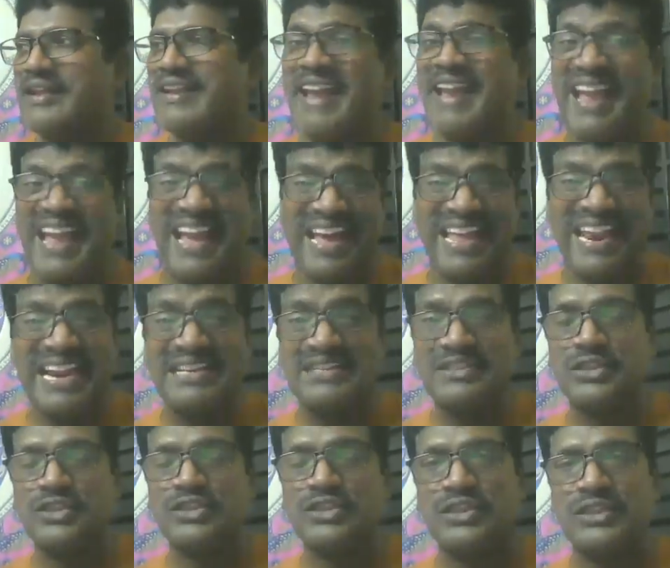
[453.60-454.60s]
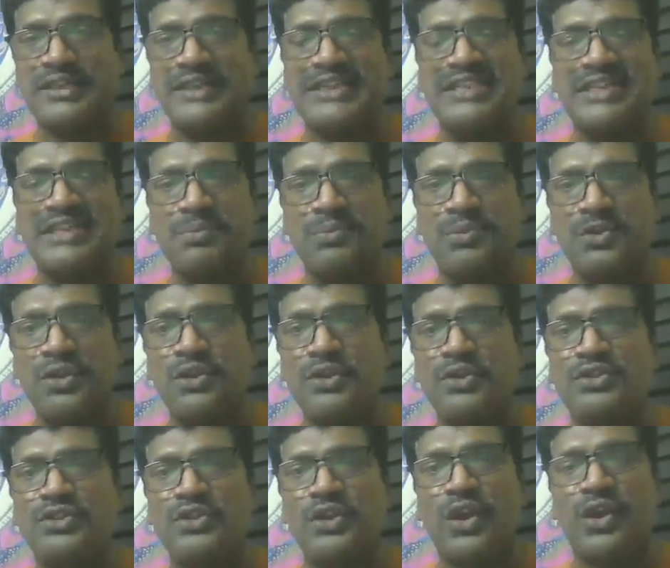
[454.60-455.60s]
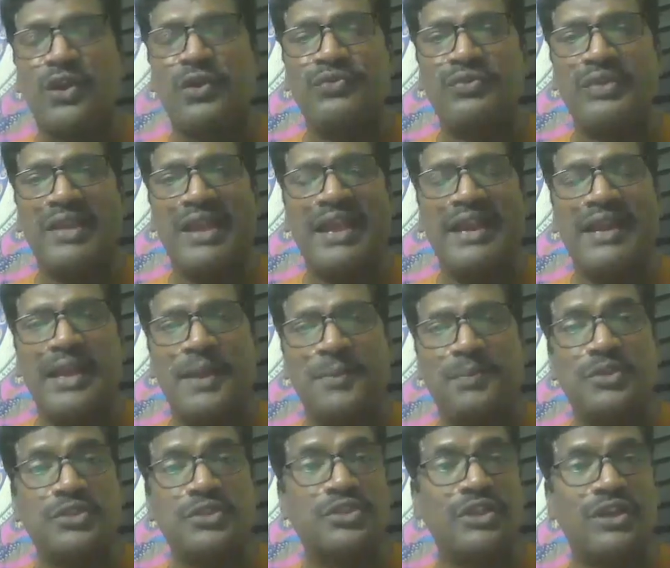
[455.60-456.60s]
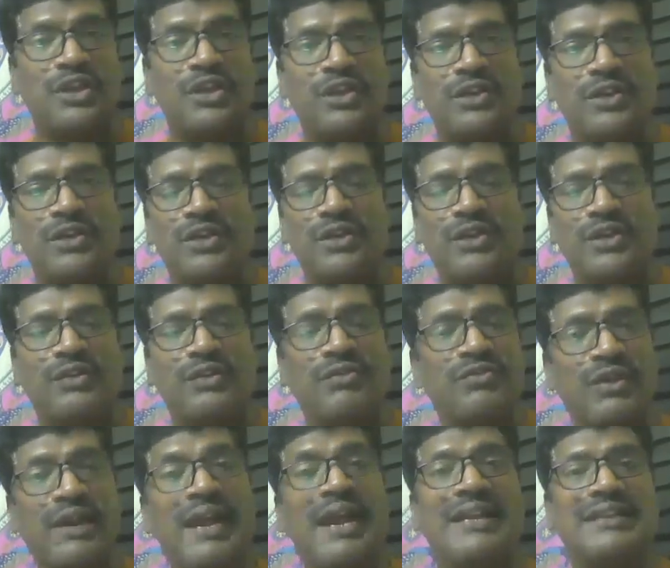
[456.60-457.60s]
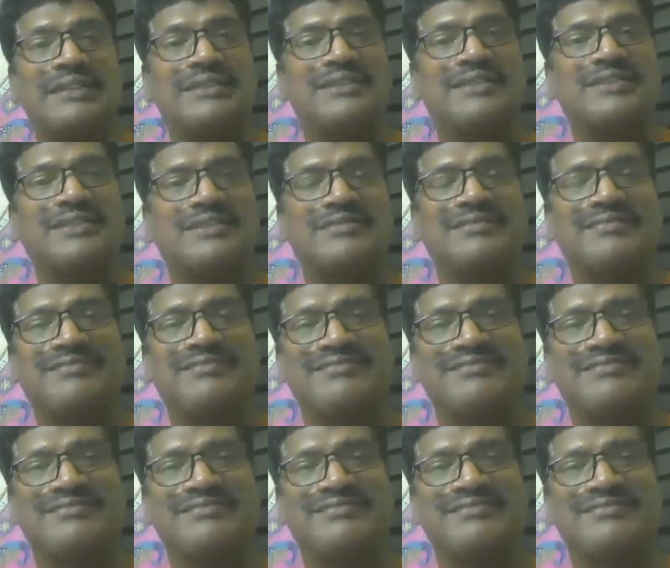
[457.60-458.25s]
characters or attributes of an epistle of Christ.